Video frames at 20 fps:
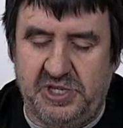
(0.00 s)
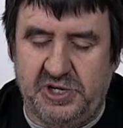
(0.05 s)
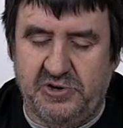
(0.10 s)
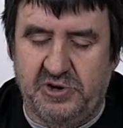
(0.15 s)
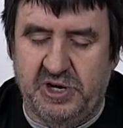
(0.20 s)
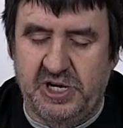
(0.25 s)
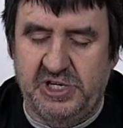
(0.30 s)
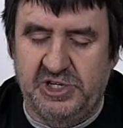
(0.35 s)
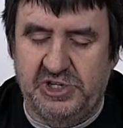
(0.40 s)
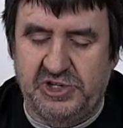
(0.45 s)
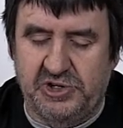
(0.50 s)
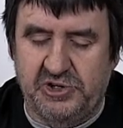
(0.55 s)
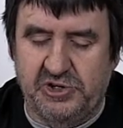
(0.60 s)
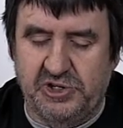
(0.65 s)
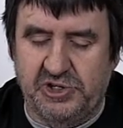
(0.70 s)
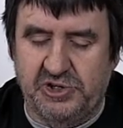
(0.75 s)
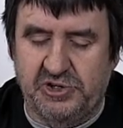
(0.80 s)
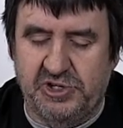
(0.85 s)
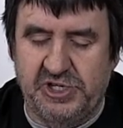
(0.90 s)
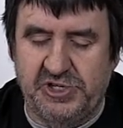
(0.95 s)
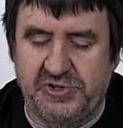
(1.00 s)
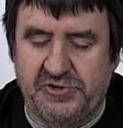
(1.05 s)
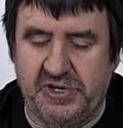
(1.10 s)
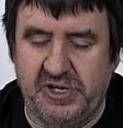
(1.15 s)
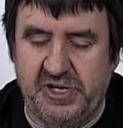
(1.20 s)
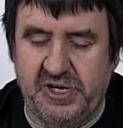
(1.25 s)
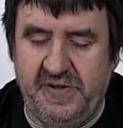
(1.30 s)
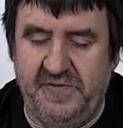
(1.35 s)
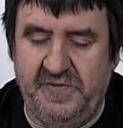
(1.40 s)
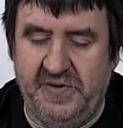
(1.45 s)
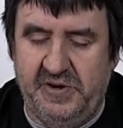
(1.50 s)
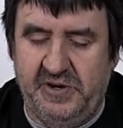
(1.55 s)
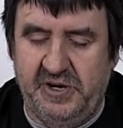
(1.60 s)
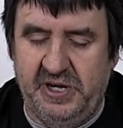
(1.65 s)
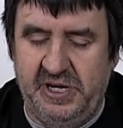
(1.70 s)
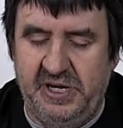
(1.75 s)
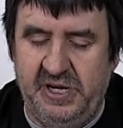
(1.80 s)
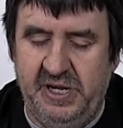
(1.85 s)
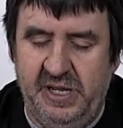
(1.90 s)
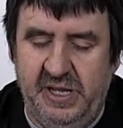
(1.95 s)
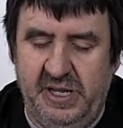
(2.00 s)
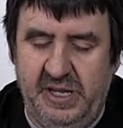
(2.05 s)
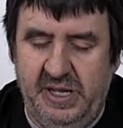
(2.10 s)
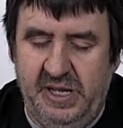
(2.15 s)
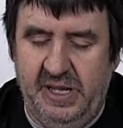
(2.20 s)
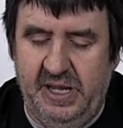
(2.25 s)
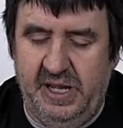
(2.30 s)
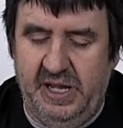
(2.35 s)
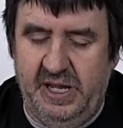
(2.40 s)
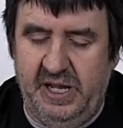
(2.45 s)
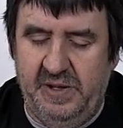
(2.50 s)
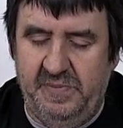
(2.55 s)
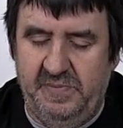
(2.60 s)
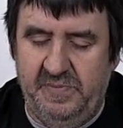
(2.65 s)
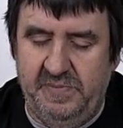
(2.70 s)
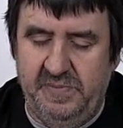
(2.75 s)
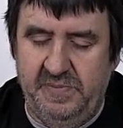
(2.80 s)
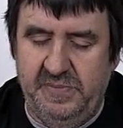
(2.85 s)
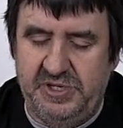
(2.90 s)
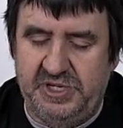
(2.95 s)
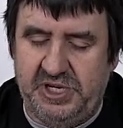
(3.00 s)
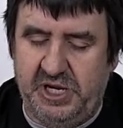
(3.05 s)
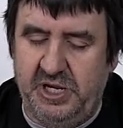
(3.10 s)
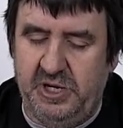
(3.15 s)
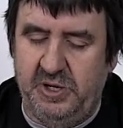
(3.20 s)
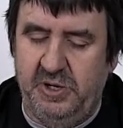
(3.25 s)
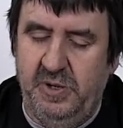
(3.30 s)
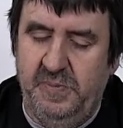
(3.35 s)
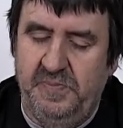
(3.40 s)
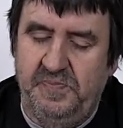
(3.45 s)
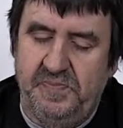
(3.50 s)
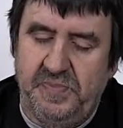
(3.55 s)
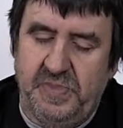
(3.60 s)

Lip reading: The grain structure is really fine. So